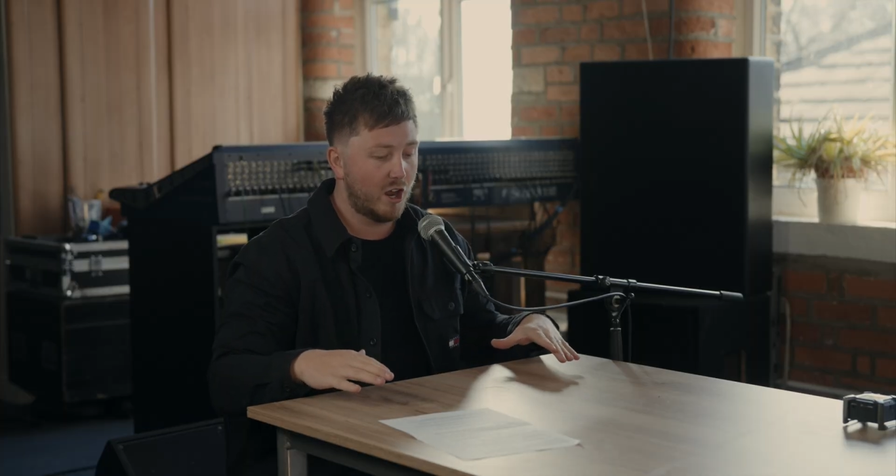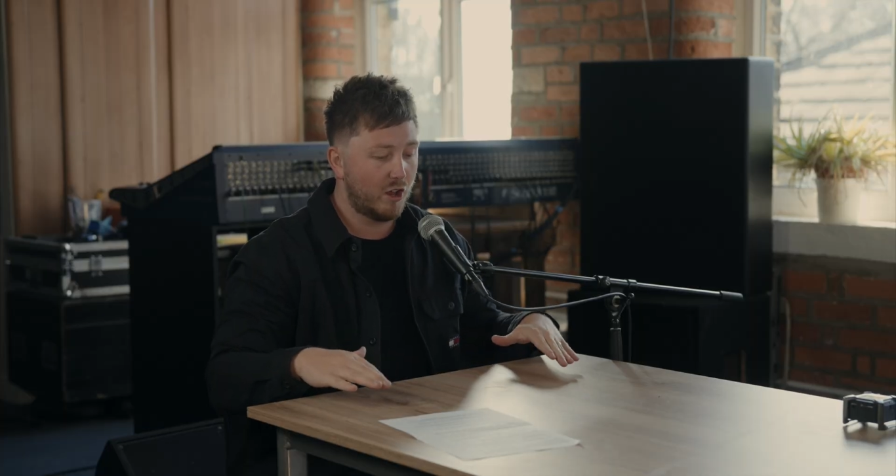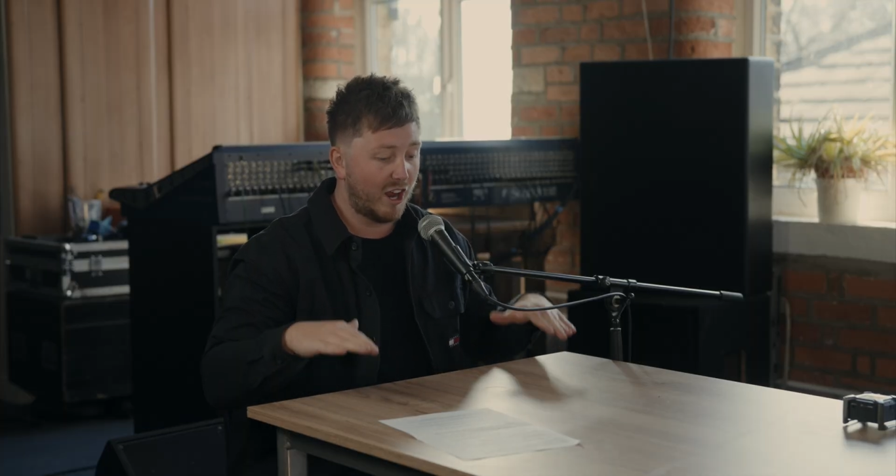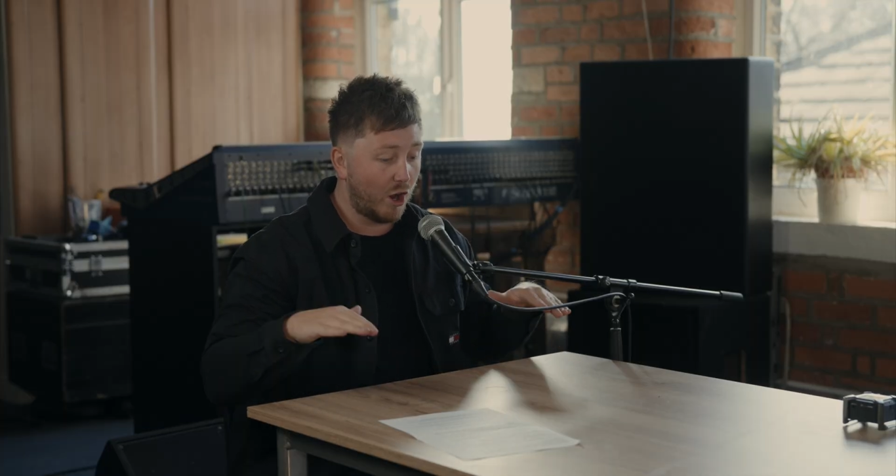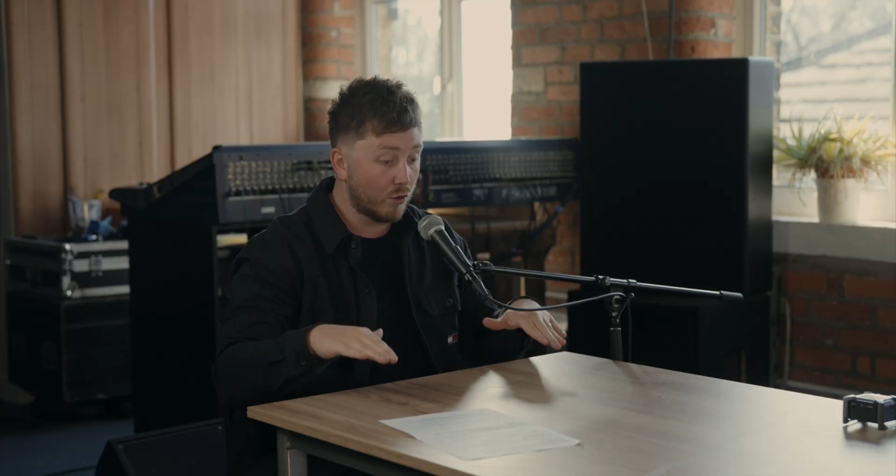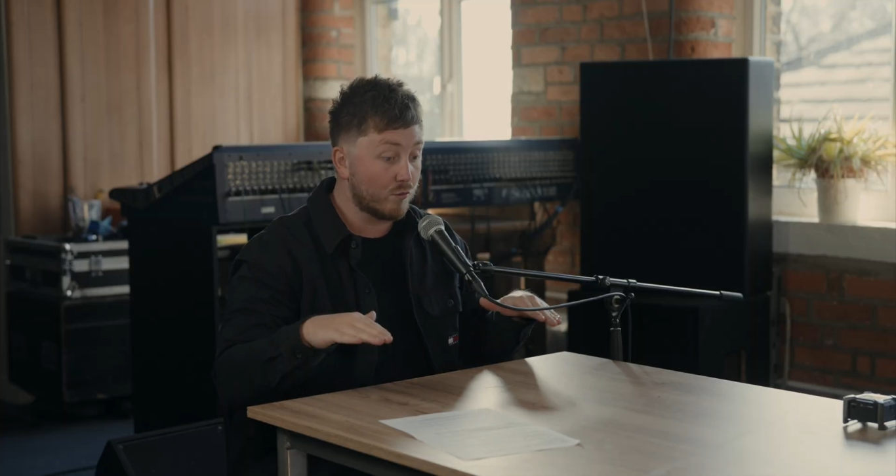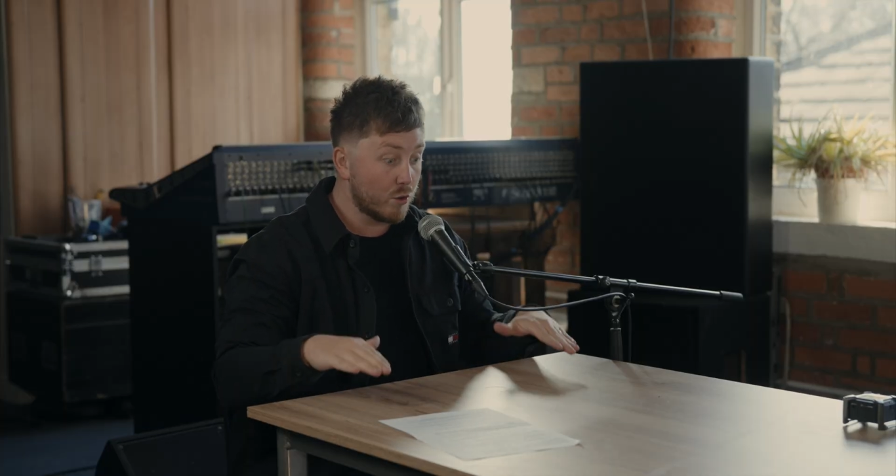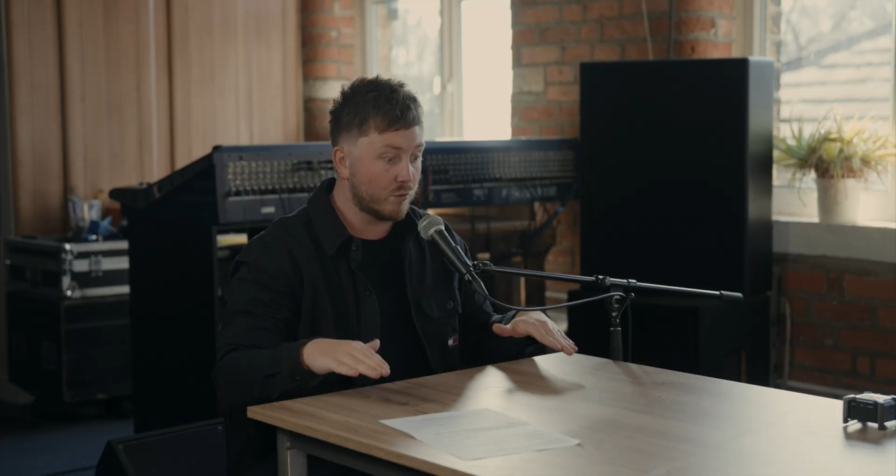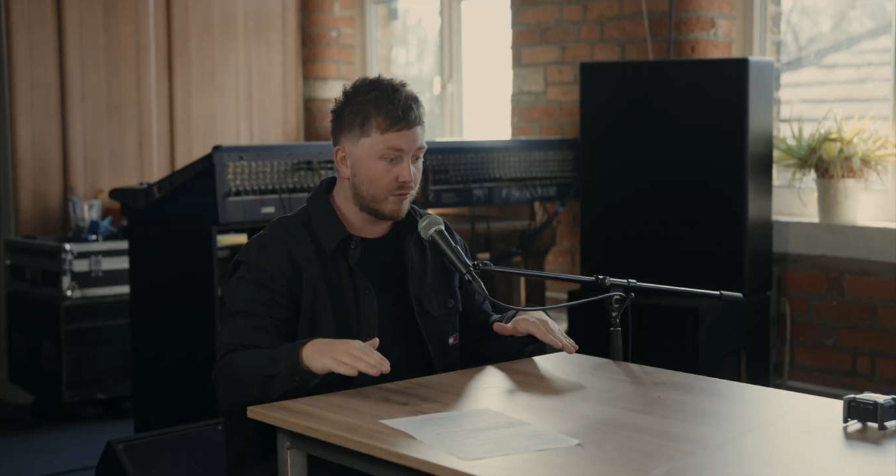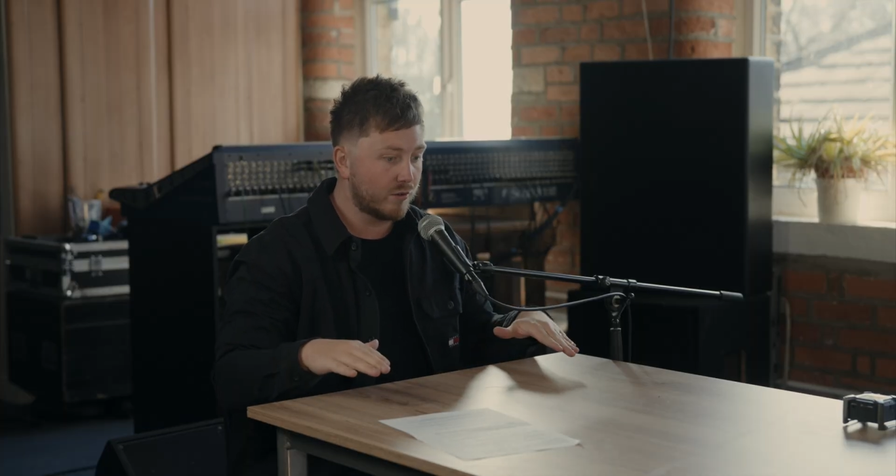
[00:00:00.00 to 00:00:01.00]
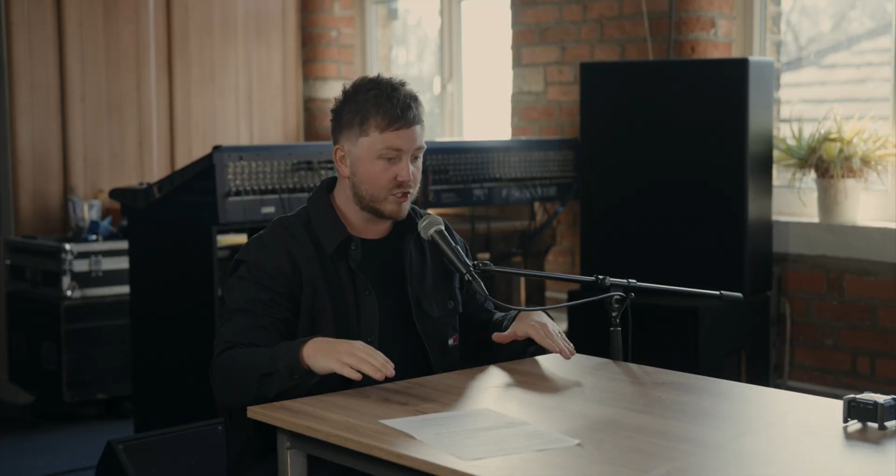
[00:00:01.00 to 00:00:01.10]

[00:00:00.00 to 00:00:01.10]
on the roof,